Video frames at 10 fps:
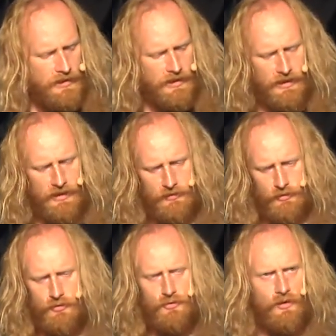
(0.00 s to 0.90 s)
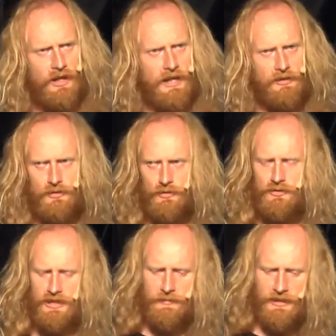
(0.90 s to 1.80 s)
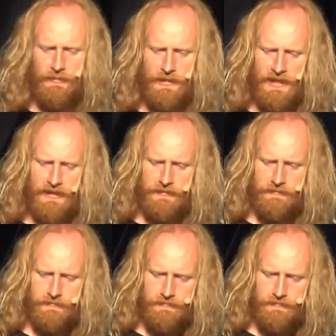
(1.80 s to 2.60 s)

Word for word: uh, to try and do something about it.